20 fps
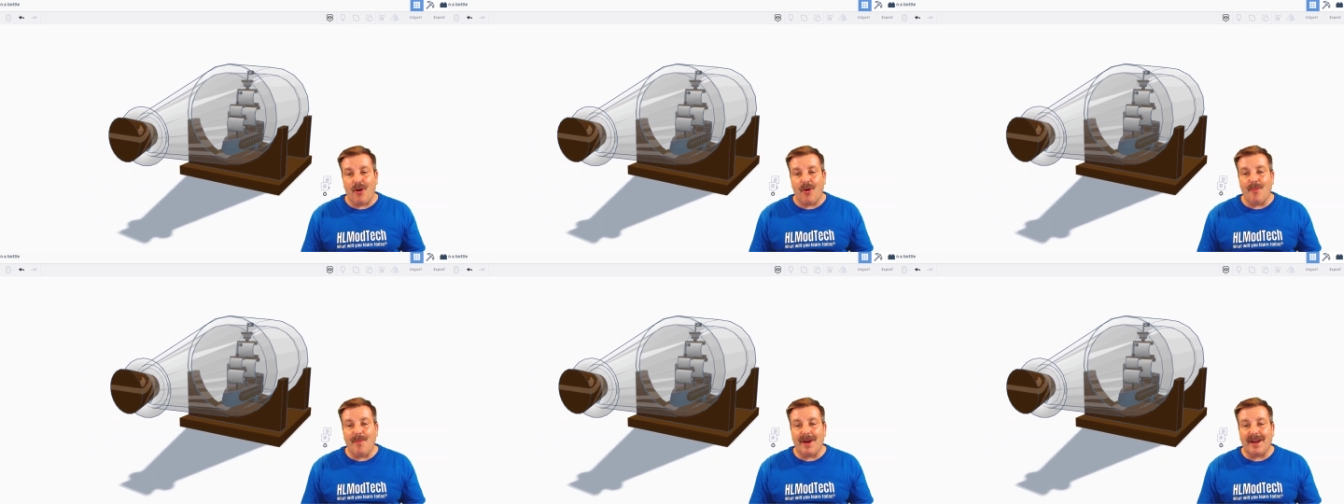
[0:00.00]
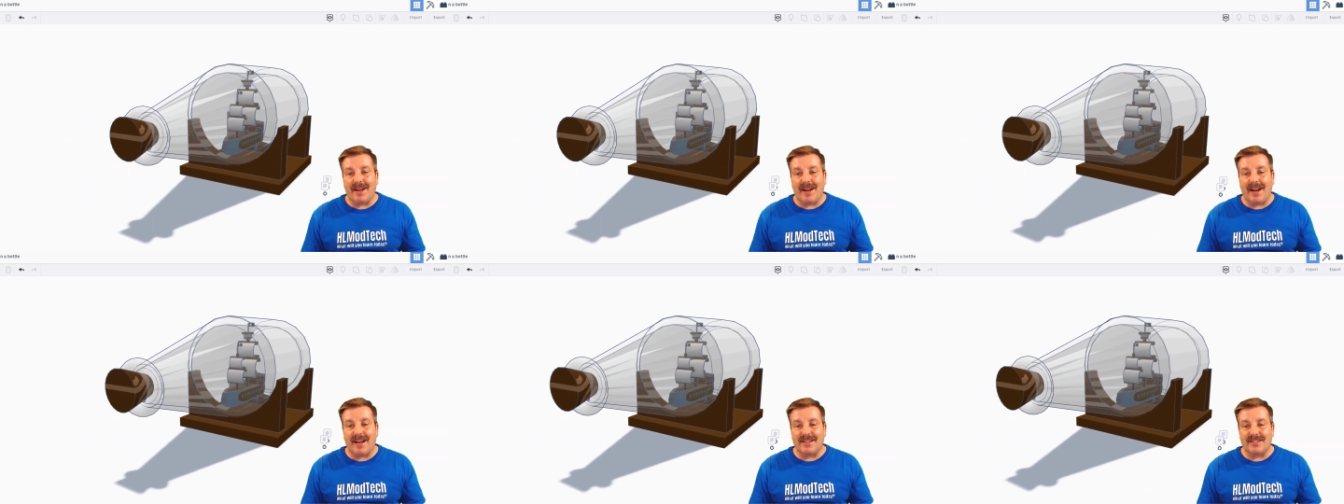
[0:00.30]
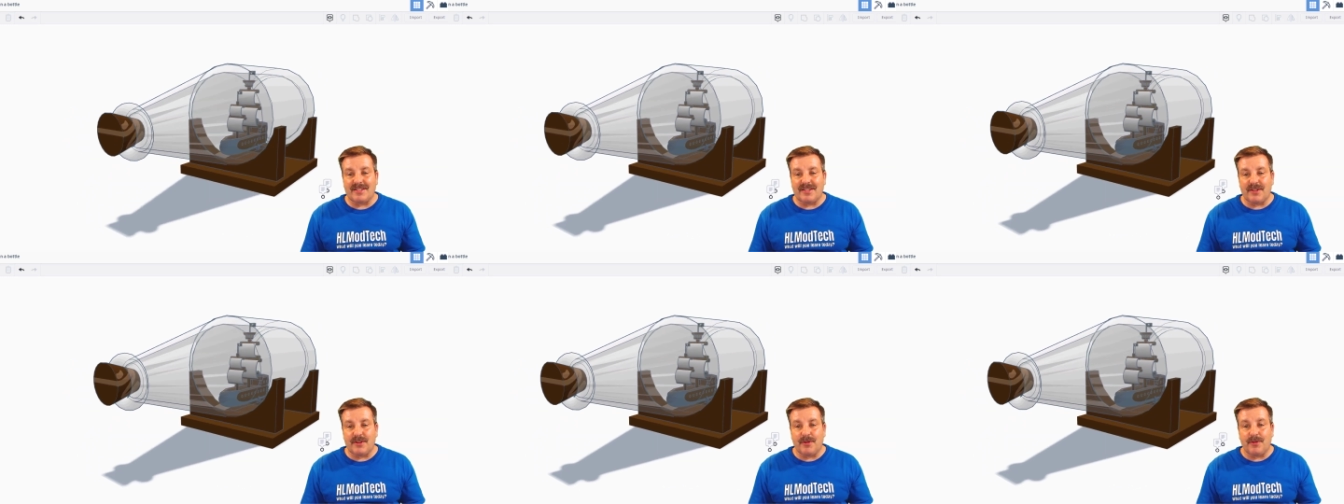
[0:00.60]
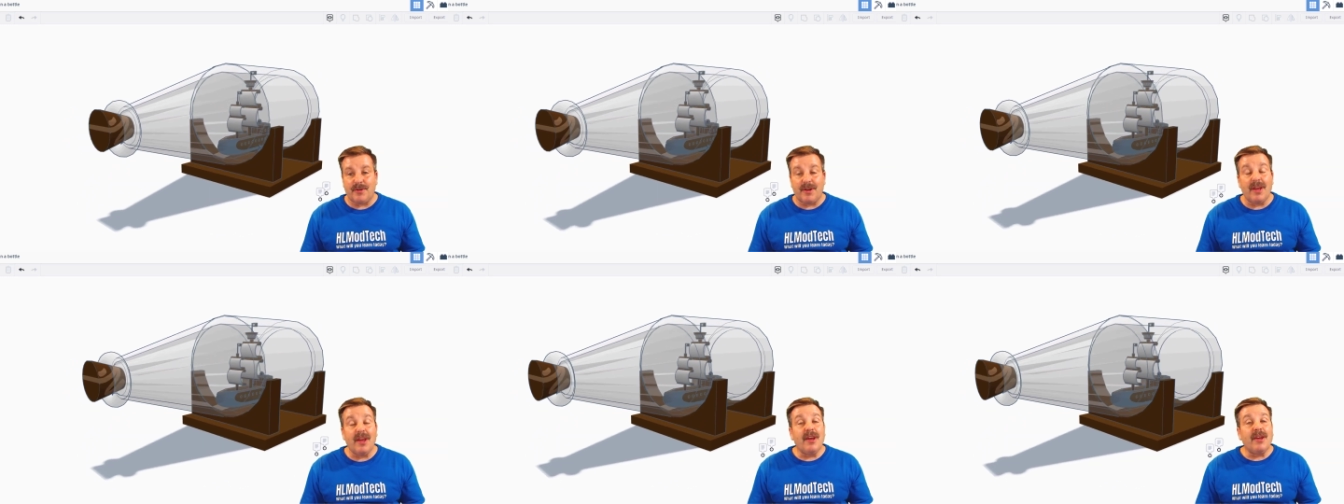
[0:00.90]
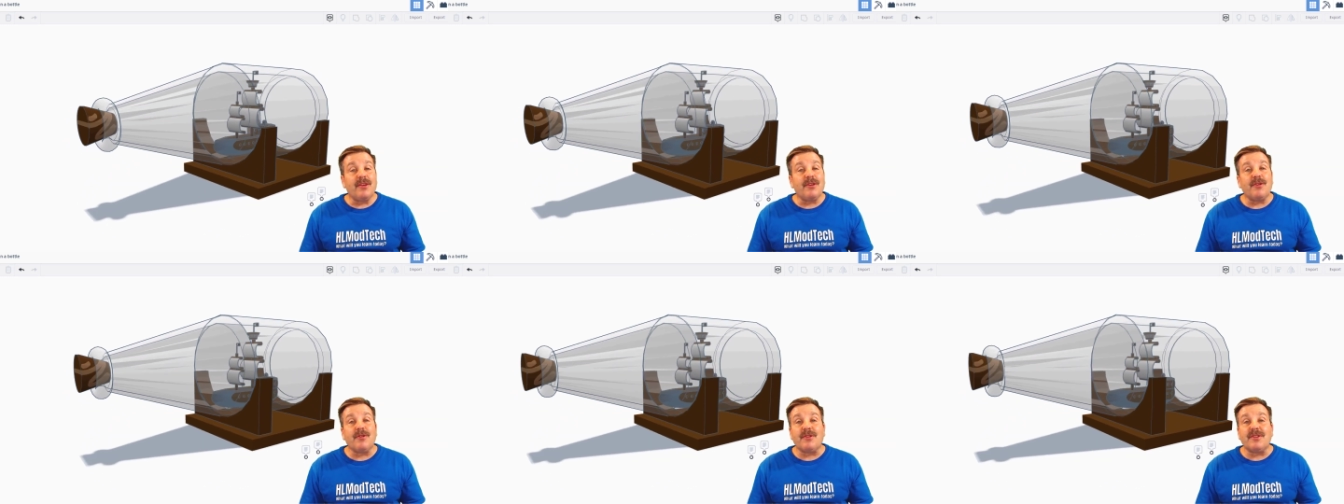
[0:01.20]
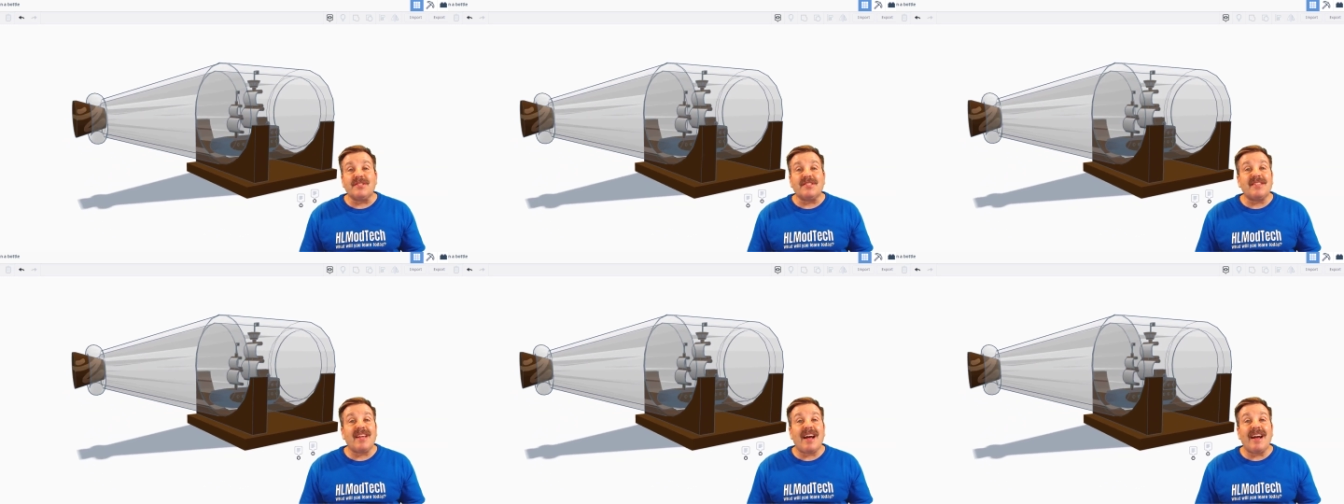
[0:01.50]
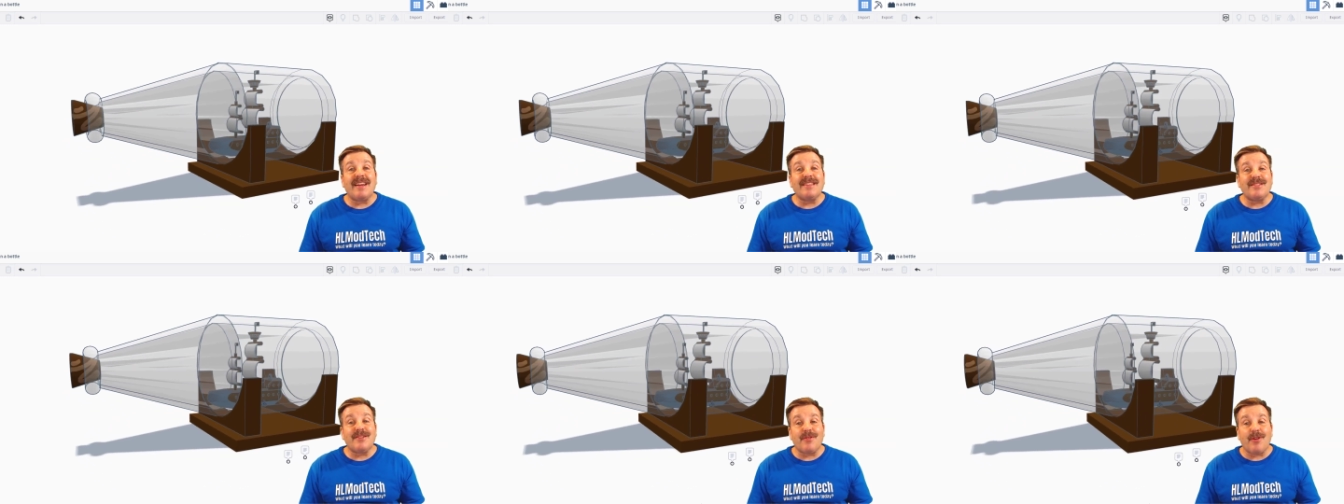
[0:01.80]
Oh my gosh, dude, your
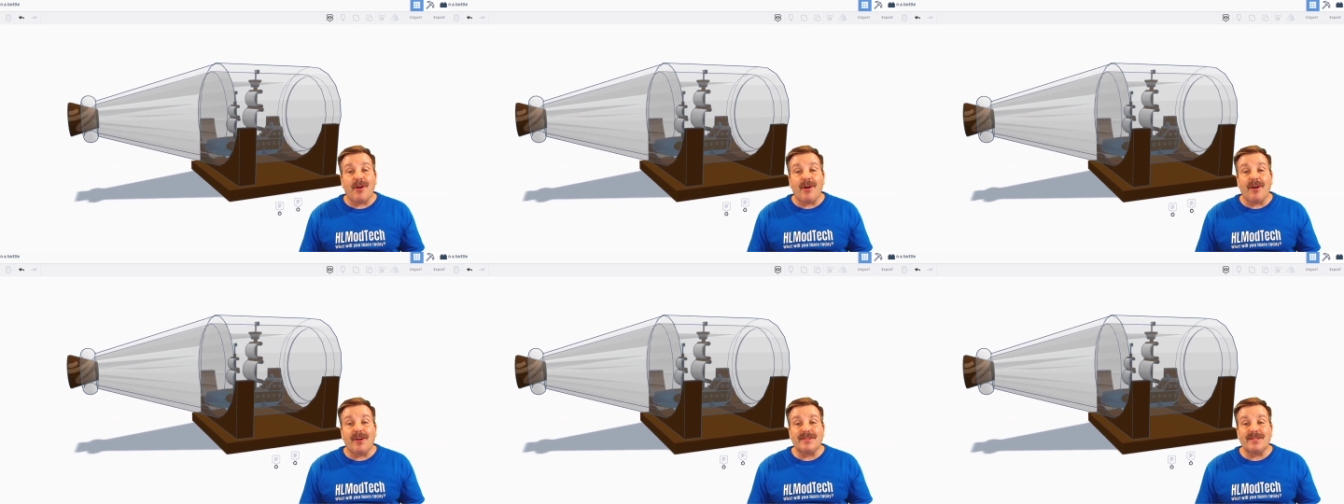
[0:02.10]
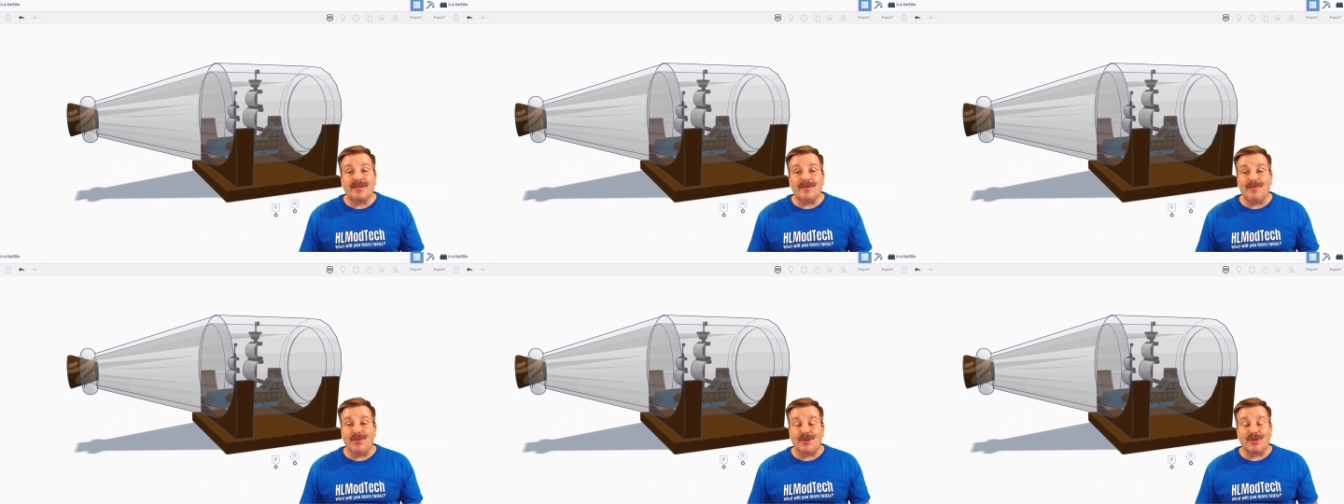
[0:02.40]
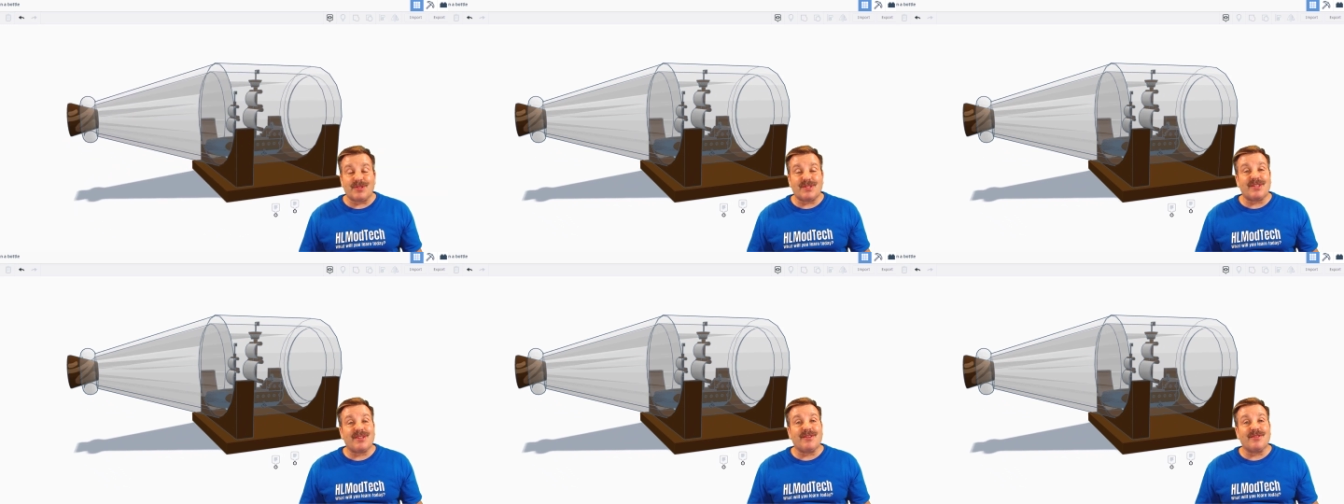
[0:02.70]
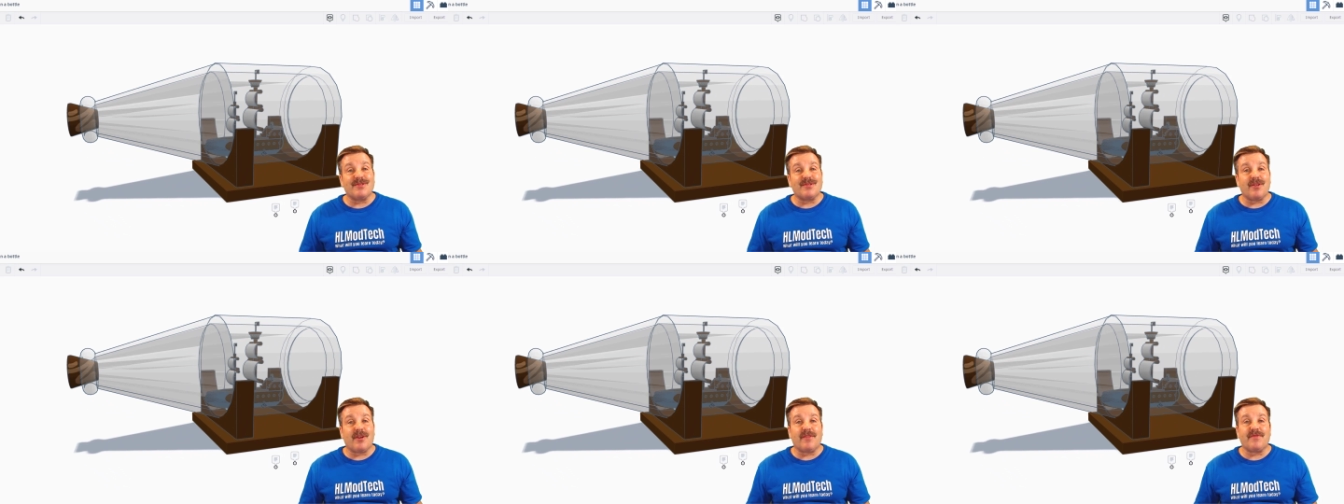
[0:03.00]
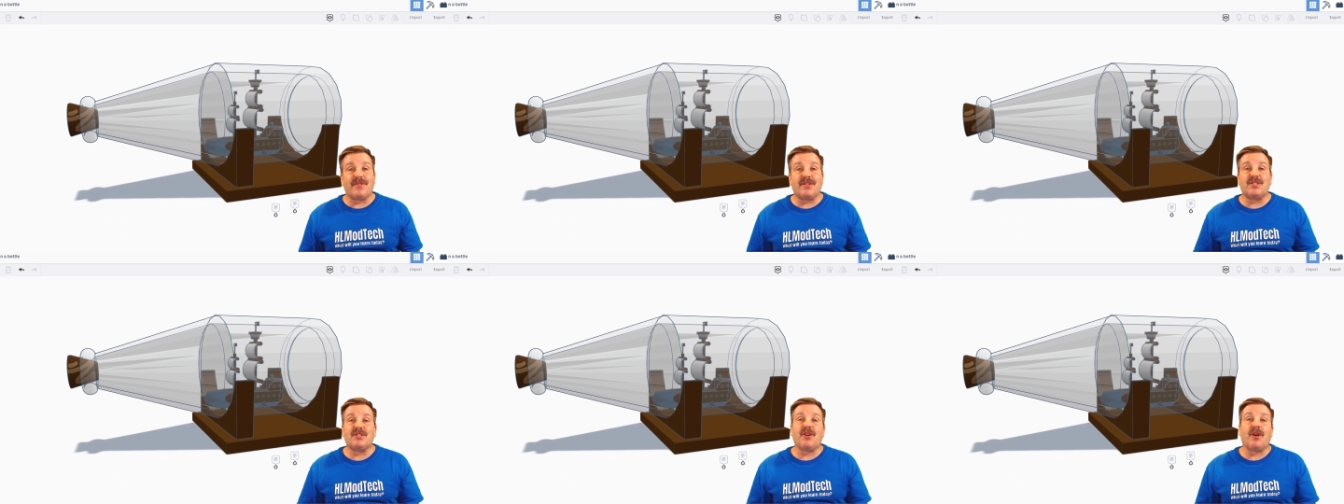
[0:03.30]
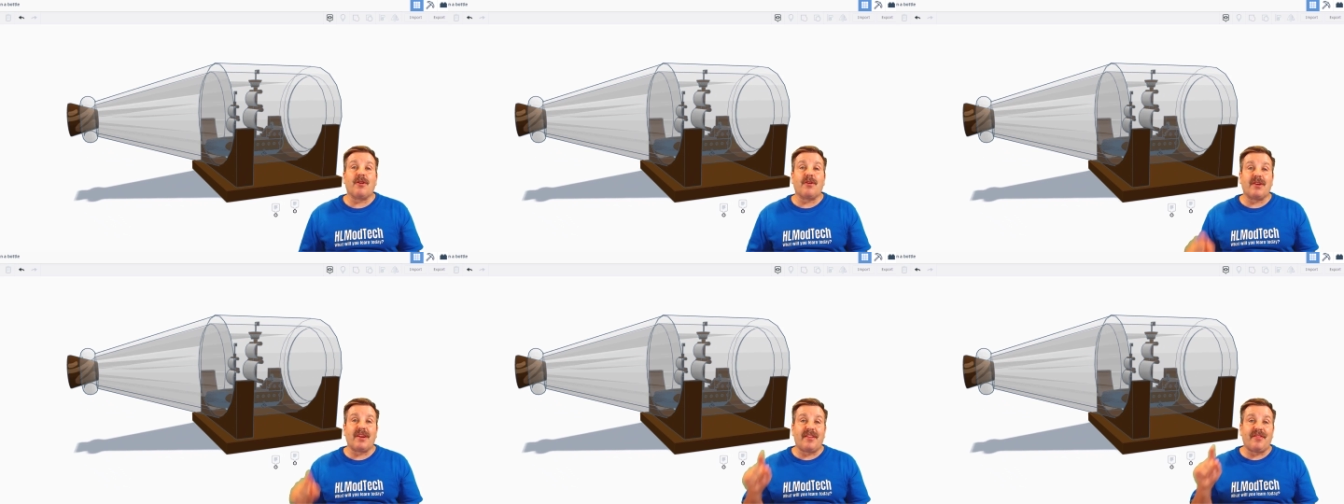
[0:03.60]
designs are awesome, your skills are off the chart,